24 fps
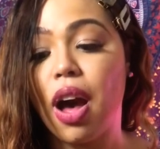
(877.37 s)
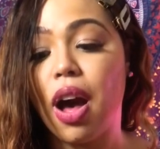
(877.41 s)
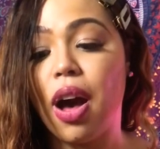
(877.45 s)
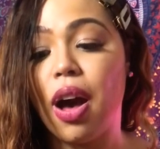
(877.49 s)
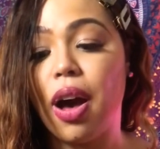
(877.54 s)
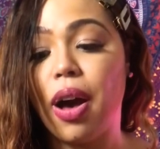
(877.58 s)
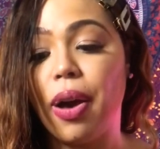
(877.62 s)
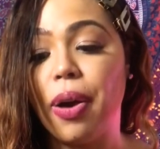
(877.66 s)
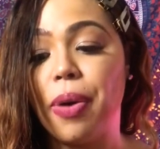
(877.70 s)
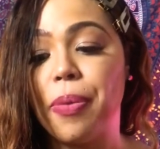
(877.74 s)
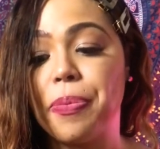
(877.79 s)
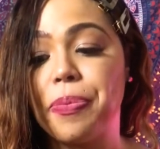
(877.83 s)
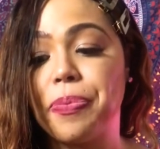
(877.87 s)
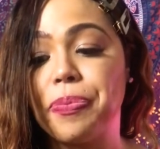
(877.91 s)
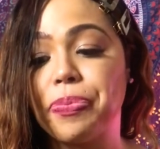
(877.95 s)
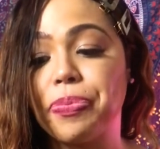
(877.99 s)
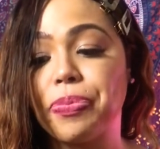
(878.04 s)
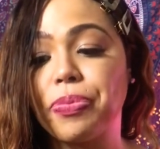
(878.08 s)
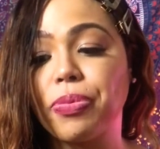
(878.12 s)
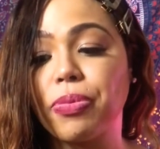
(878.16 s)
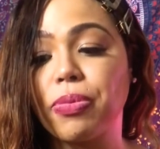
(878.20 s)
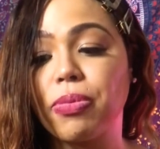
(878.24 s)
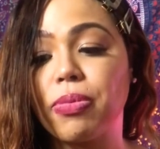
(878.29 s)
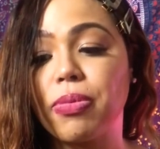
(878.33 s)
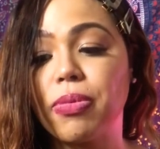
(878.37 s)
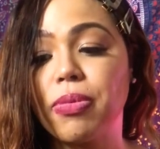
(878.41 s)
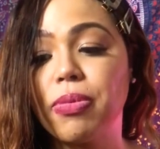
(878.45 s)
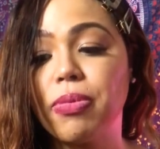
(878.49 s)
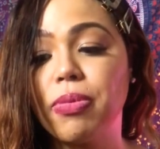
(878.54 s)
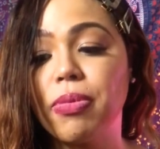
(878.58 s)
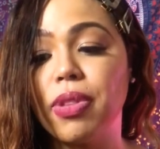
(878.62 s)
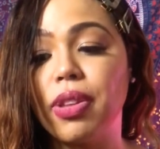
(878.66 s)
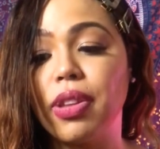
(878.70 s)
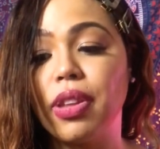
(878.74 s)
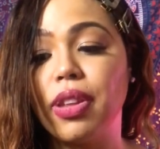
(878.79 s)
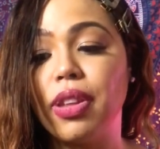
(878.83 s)

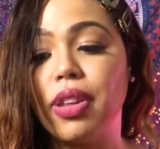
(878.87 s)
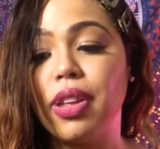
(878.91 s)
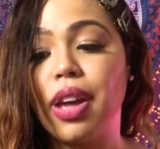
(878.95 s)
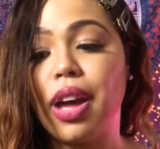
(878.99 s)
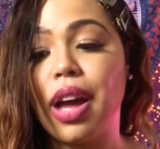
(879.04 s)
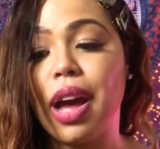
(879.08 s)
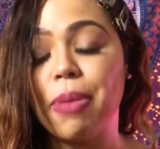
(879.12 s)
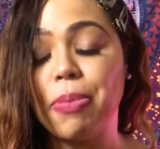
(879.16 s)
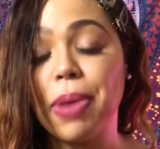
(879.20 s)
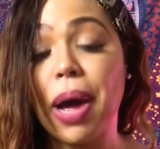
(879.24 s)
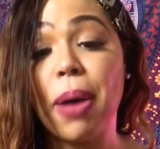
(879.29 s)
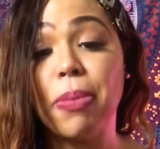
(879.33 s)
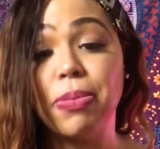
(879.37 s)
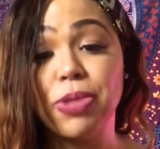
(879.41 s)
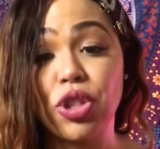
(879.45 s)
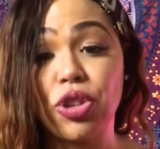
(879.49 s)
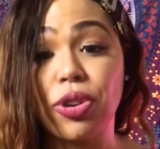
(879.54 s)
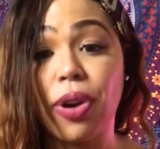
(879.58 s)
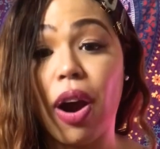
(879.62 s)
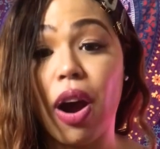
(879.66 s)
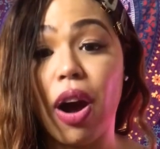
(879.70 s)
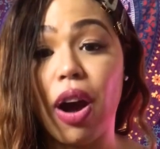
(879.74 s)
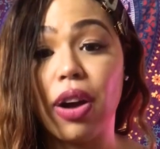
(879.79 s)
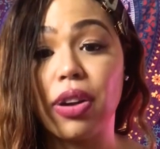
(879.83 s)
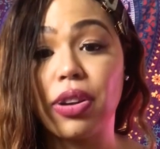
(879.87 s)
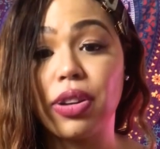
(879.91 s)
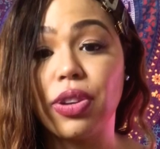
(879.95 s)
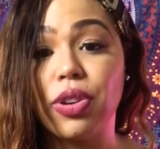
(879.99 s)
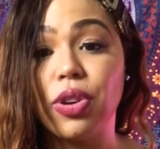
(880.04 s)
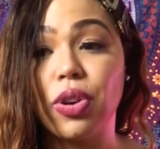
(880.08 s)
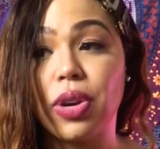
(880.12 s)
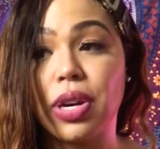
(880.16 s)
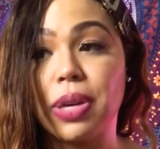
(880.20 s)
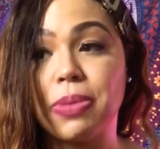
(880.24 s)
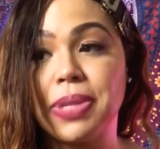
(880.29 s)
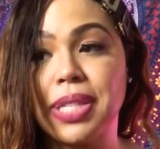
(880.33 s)
I'm strong.
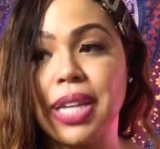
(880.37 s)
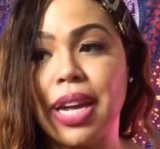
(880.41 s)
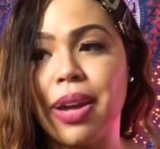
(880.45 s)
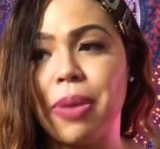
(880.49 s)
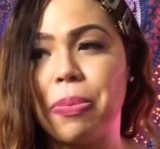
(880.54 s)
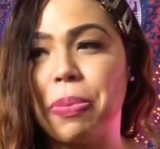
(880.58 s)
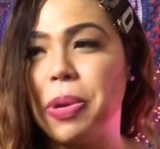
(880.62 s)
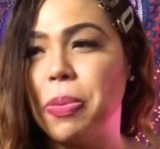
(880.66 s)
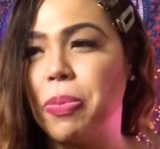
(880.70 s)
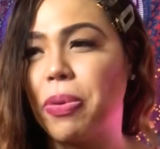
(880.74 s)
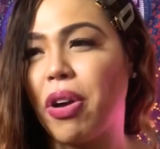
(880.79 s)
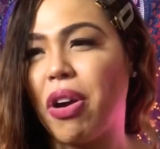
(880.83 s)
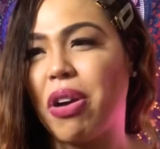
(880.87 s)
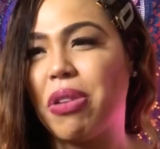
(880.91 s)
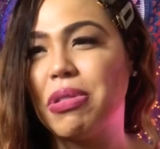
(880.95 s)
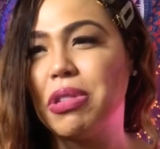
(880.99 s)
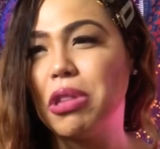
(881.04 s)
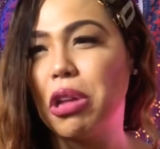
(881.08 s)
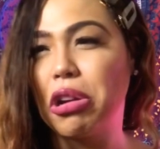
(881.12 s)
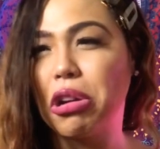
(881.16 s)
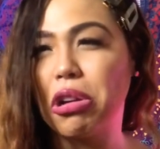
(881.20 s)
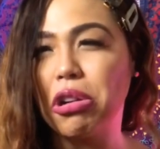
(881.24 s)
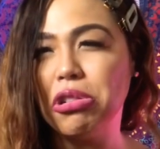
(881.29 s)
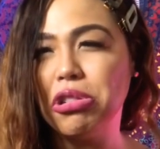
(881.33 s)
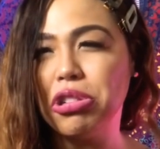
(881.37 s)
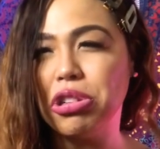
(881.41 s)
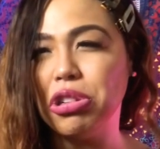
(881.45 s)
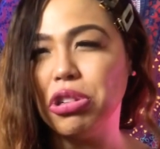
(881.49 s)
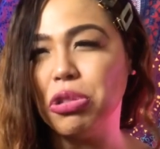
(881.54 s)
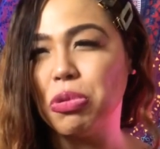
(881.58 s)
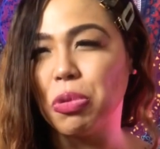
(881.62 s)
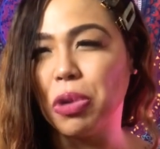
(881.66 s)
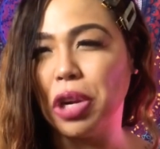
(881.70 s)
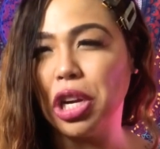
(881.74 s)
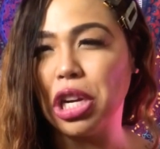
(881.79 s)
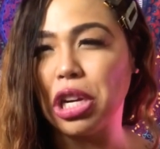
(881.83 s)
You know what I'm saying? People are always like, oh,
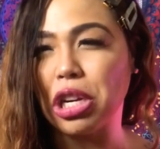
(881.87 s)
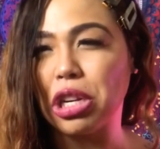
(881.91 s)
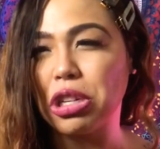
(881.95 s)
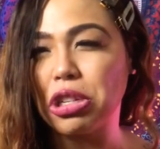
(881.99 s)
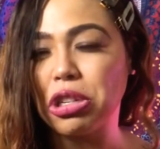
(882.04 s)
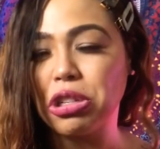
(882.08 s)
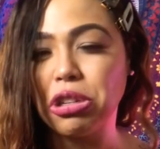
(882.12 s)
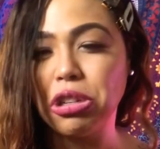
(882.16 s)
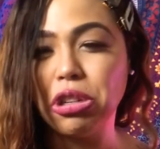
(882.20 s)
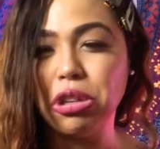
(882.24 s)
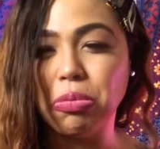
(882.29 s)
she's weak.